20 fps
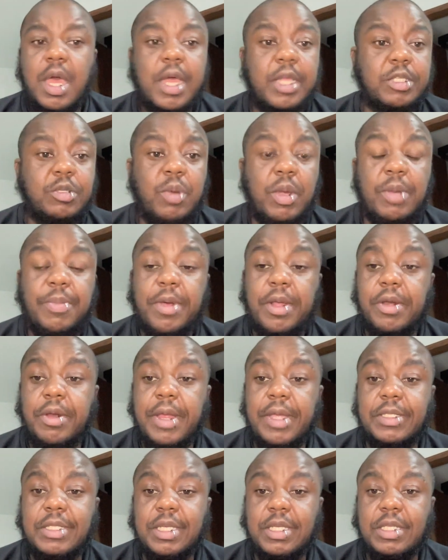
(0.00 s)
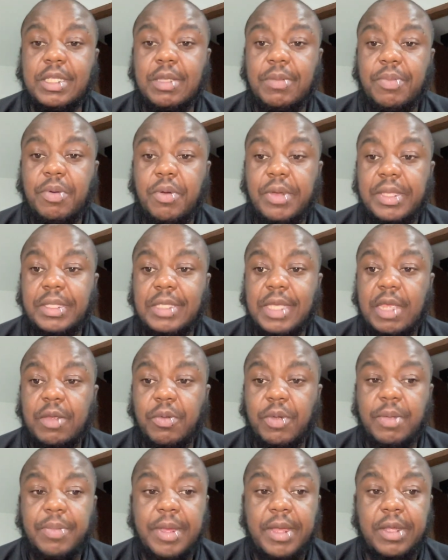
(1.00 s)
DeWanna Bonner had 16 points,
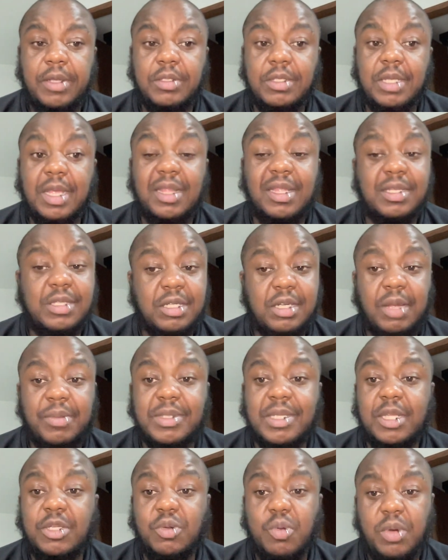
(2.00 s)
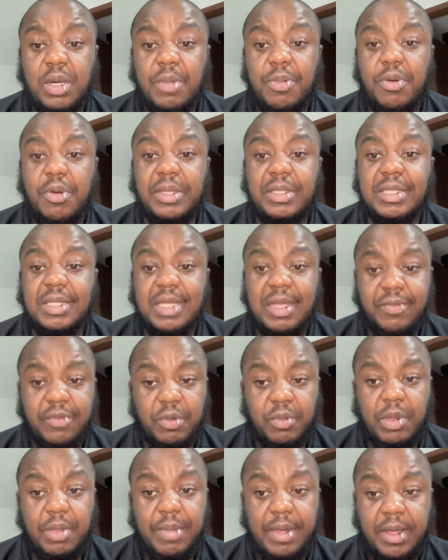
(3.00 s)
8 rebounds. Alyssa Thomas had 20 points,
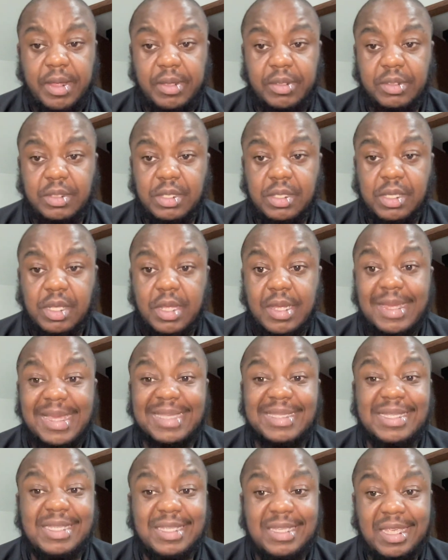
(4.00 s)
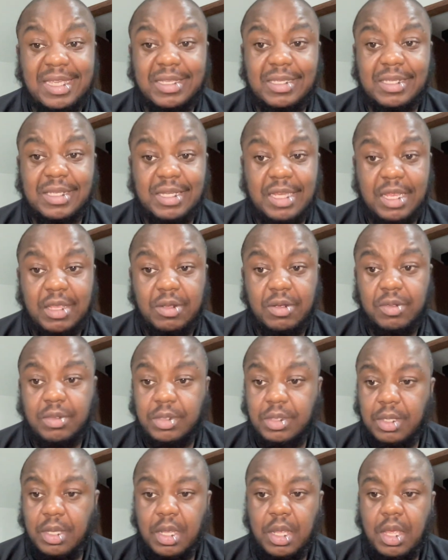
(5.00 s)
7 rebounds and six
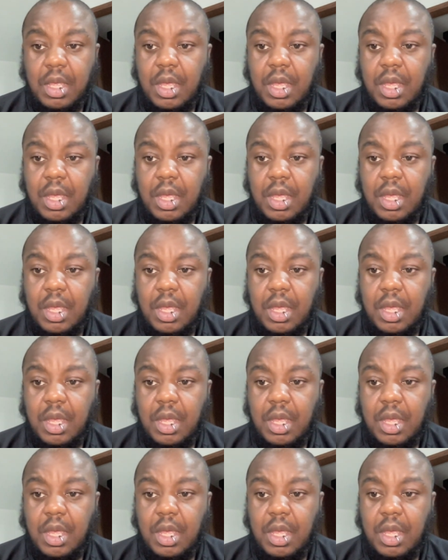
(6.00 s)
steals.